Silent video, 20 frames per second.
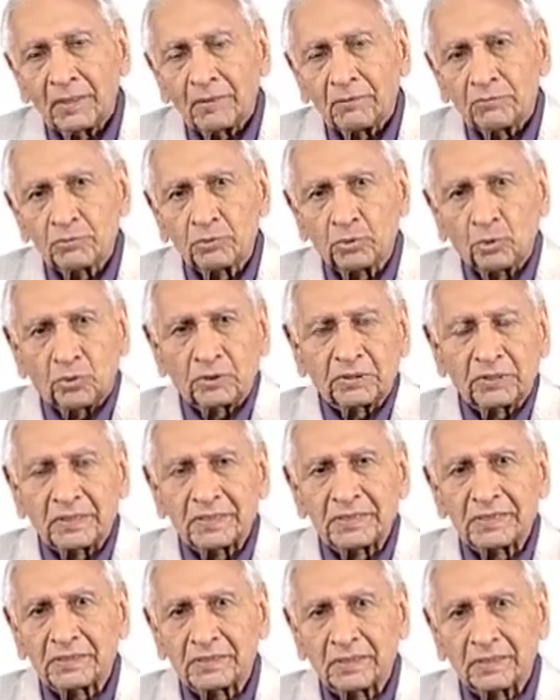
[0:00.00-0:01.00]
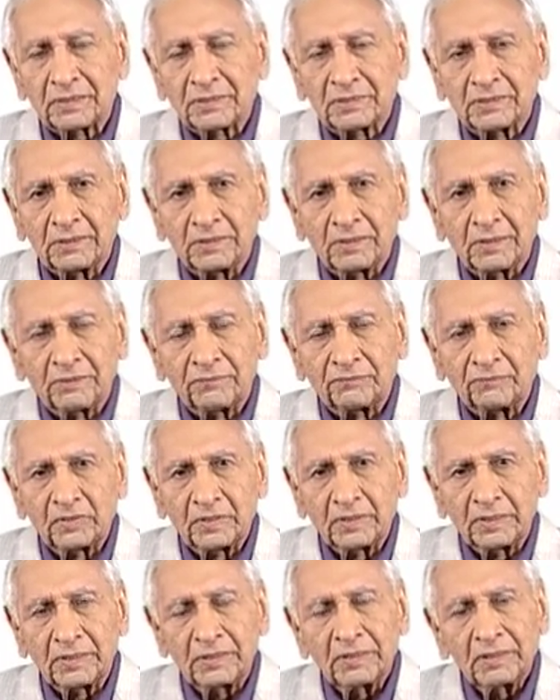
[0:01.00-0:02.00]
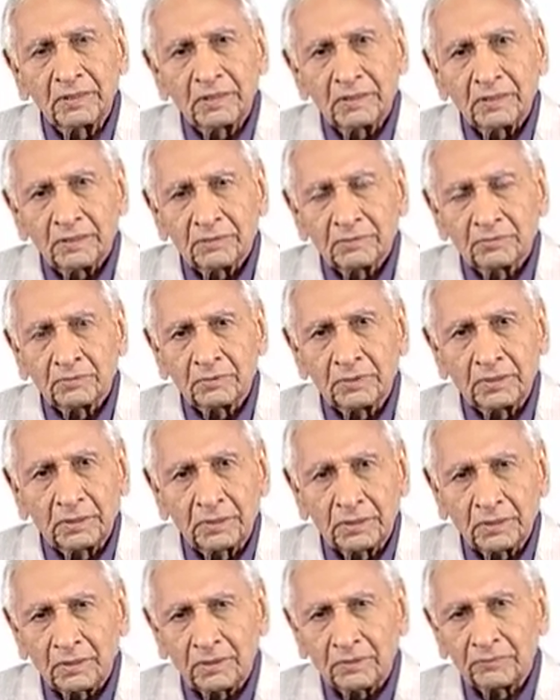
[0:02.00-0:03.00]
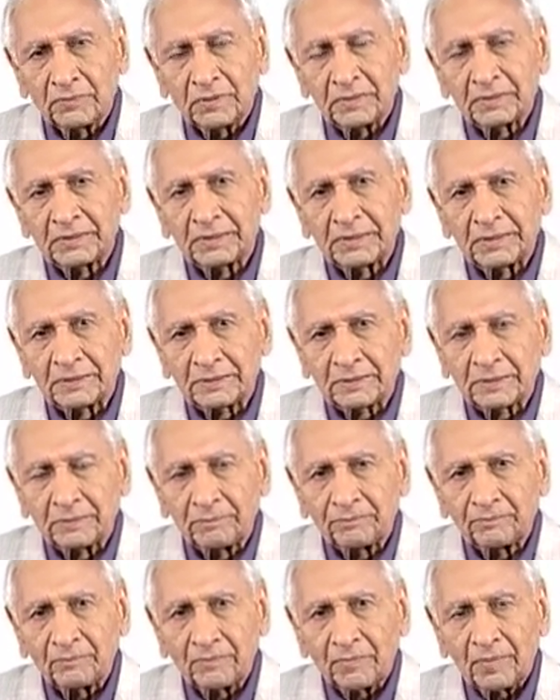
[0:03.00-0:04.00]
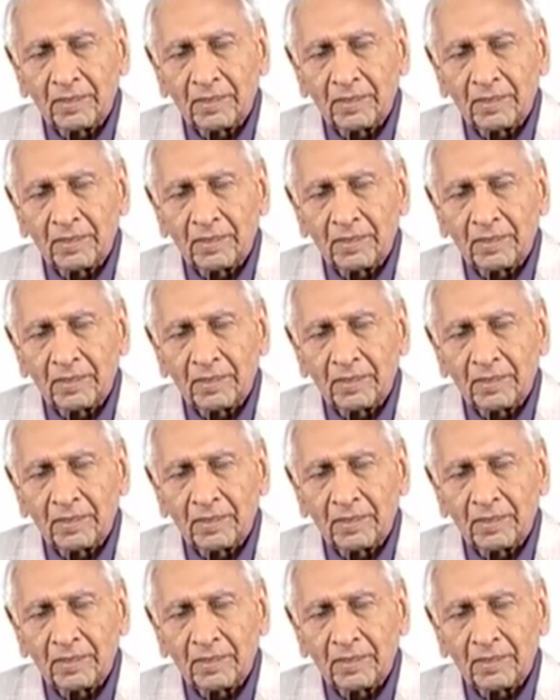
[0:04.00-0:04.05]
social structure of the system.